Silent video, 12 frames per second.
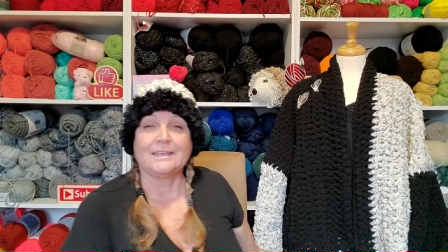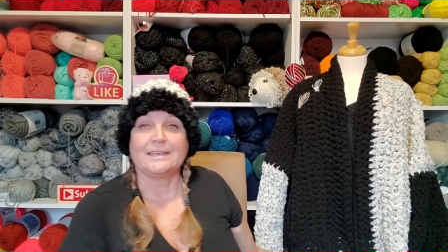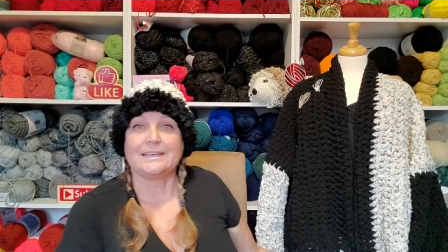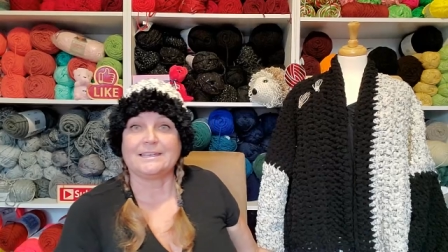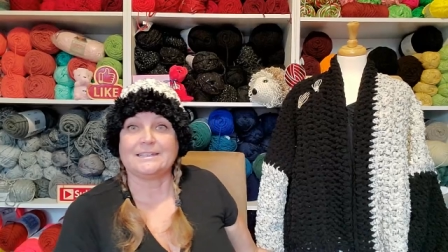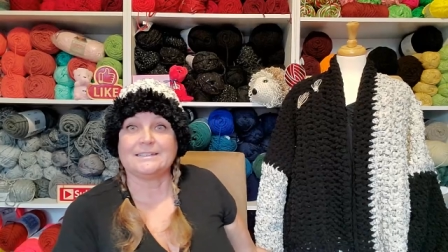
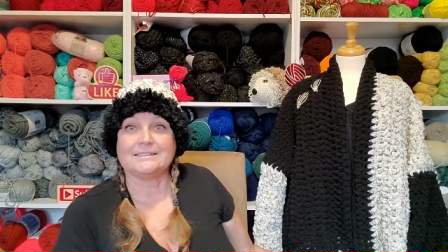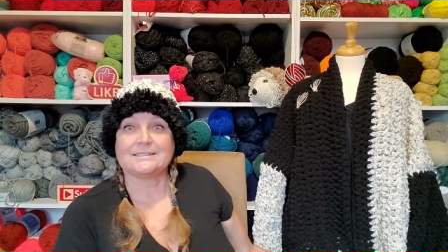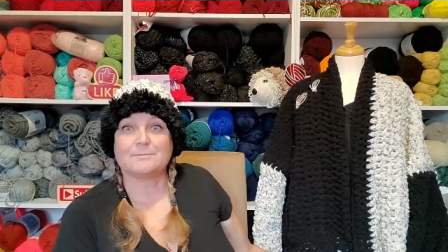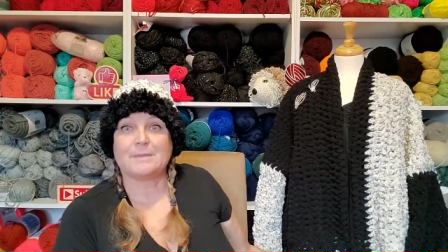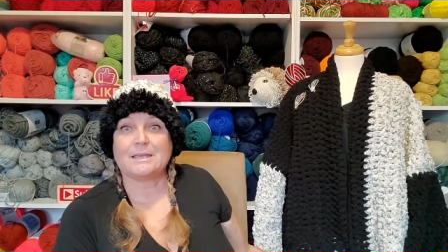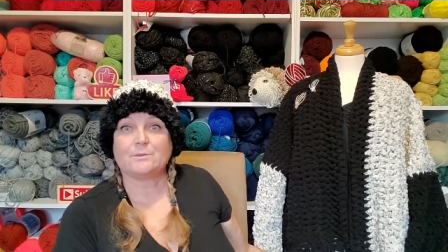is
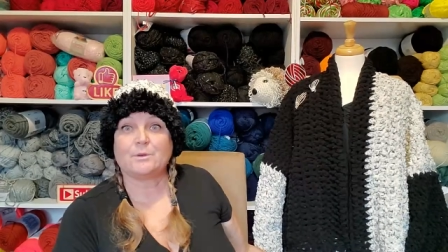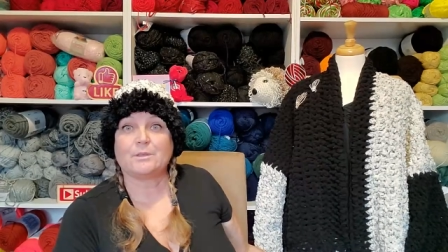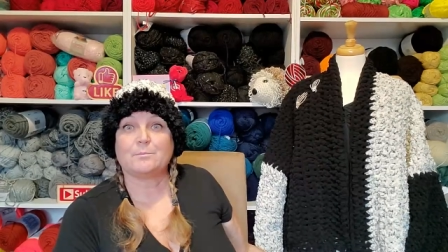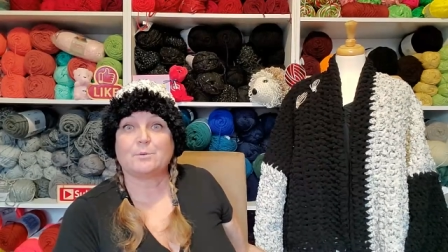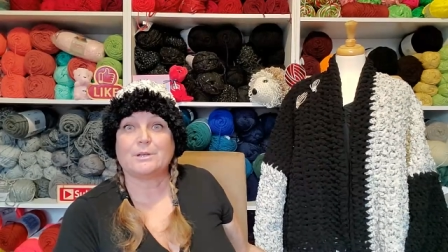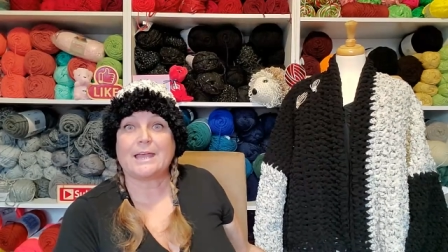made
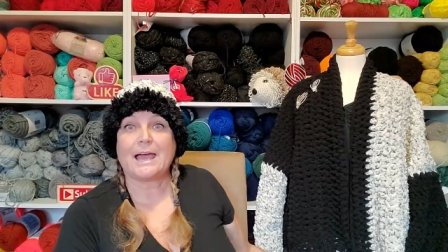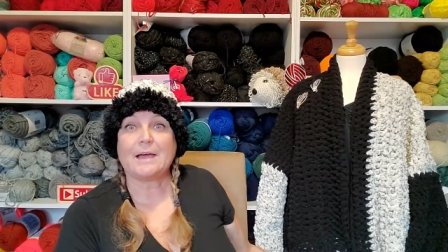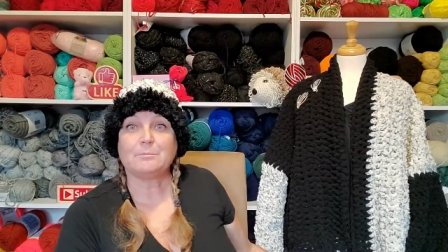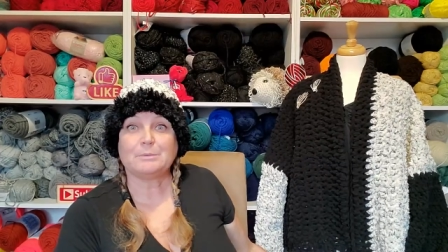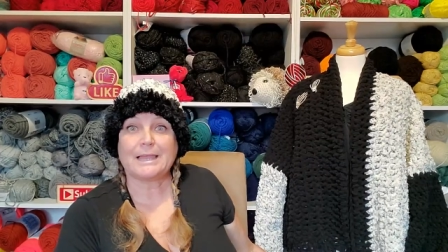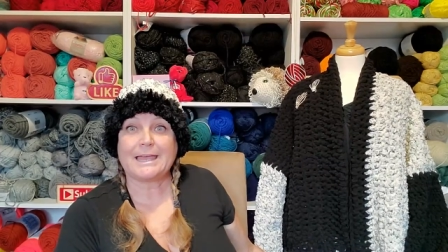with
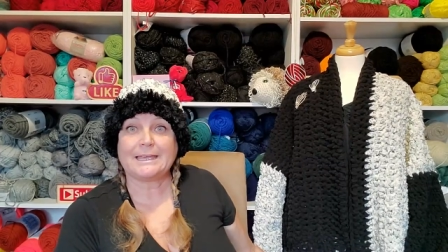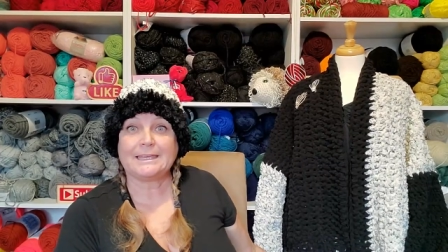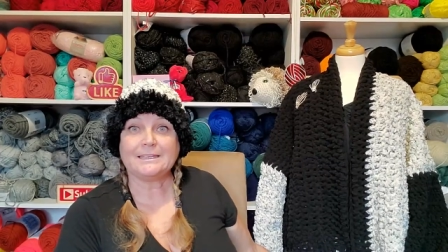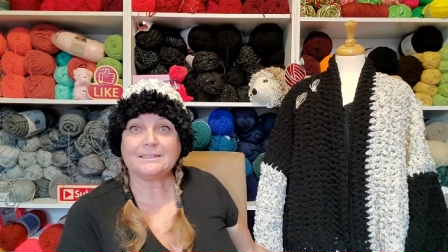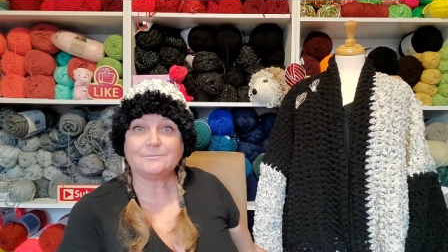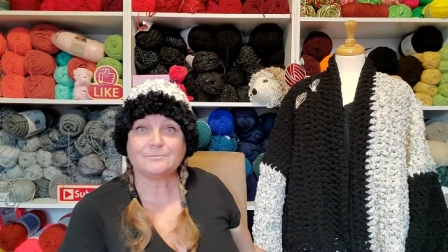Bernat
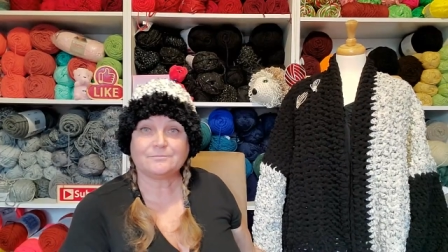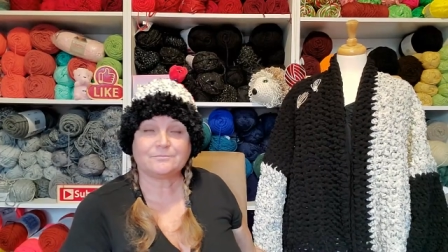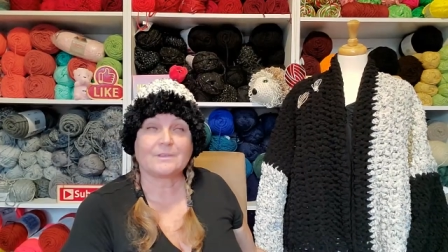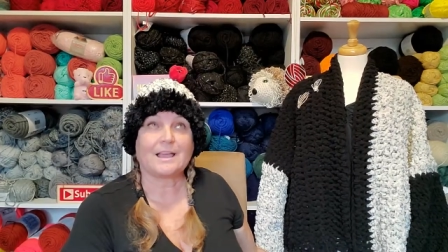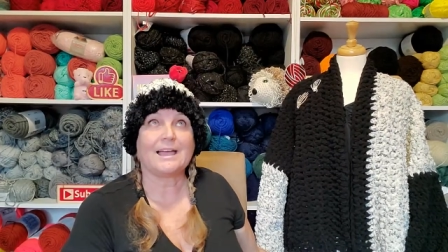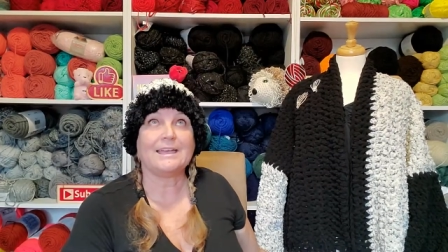blanket.
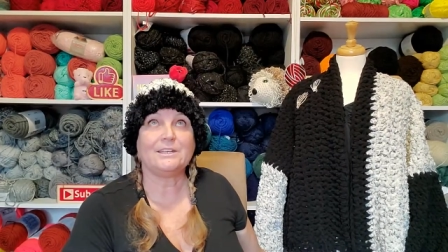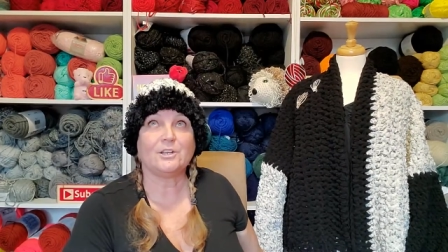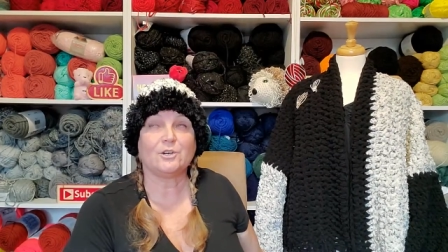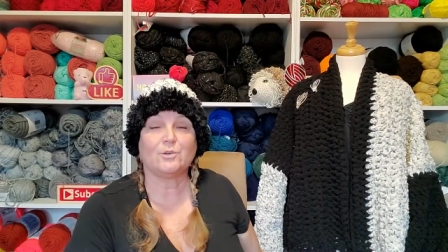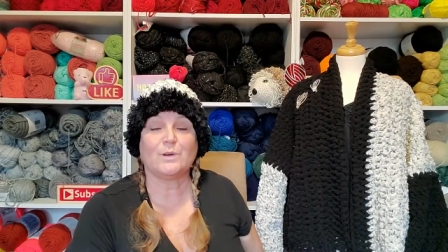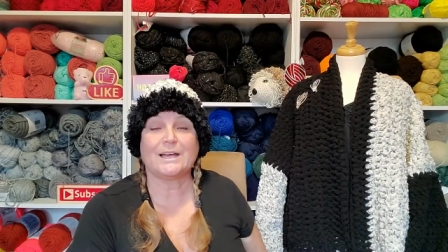I
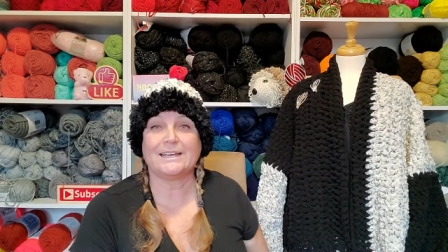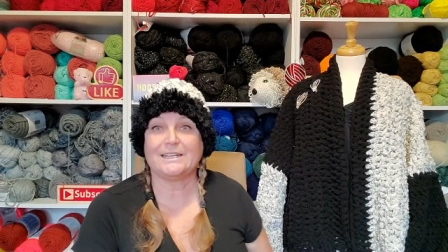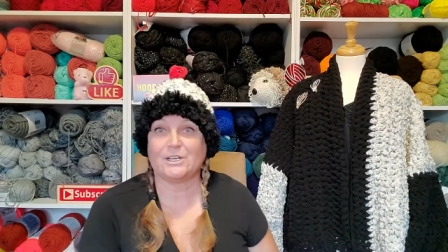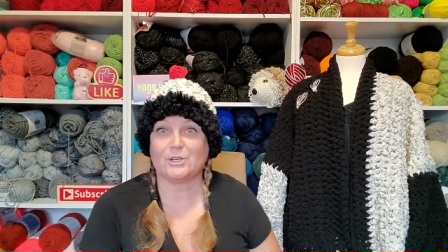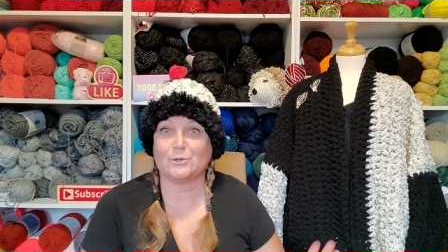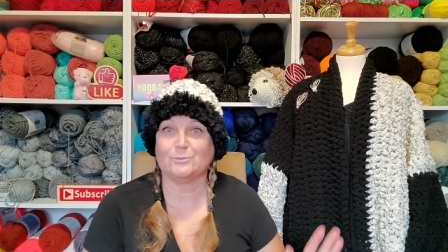know, I
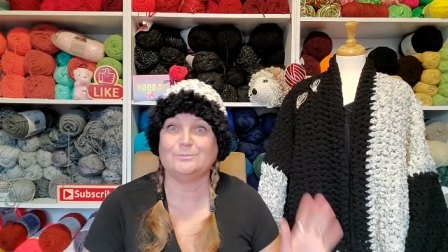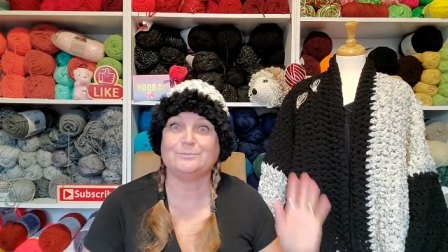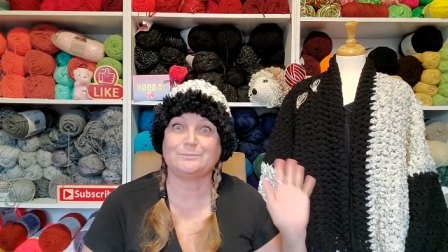know